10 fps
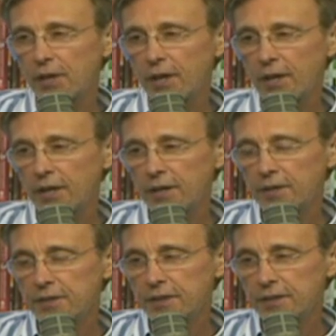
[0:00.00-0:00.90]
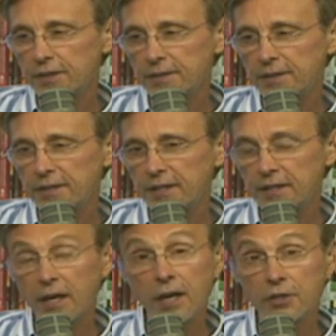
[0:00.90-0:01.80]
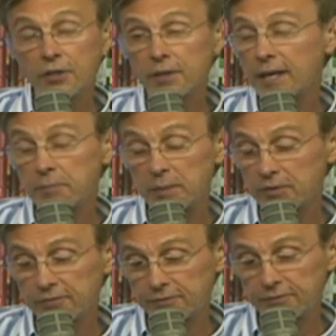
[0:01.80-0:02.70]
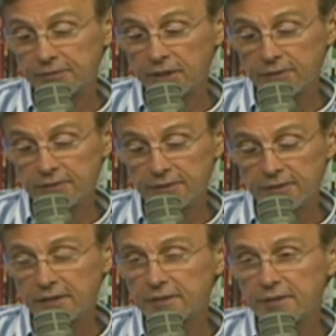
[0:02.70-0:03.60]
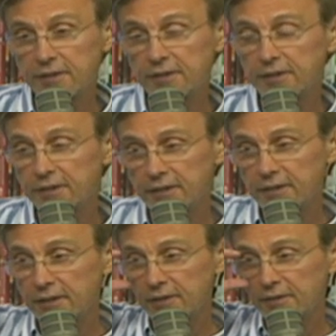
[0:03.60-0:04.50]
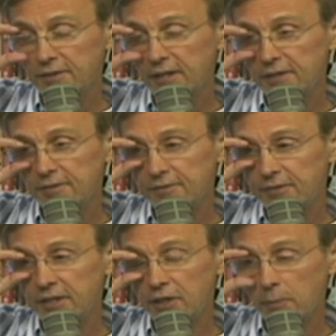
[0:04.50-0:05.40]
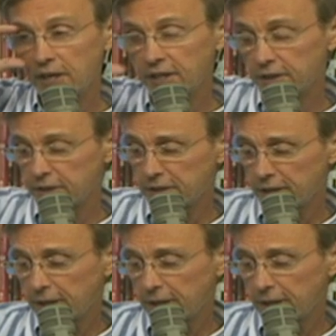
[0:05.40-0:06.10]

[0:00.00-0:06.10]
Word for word: and uh, and other and people, you know, uh, in nearby countries,